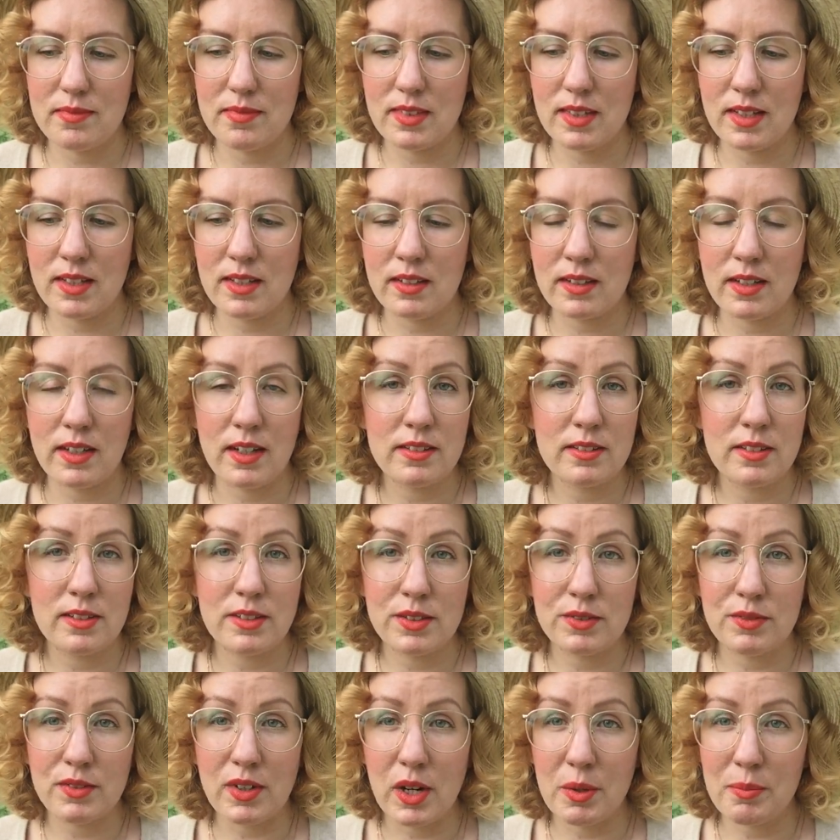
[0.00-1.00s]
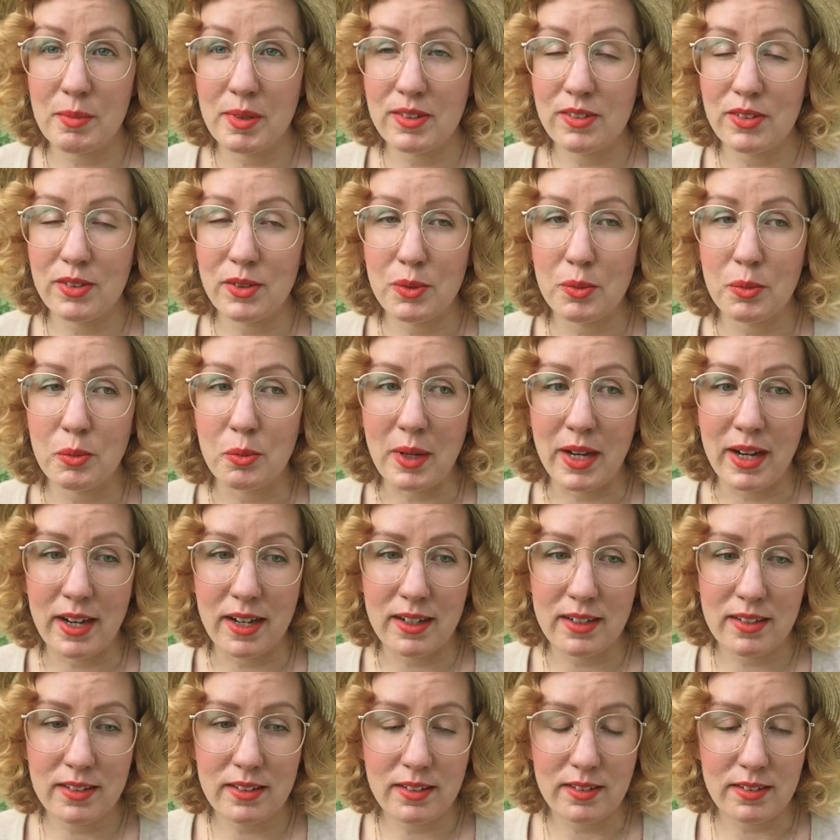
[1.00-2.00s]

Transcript: the colors of garments you wear.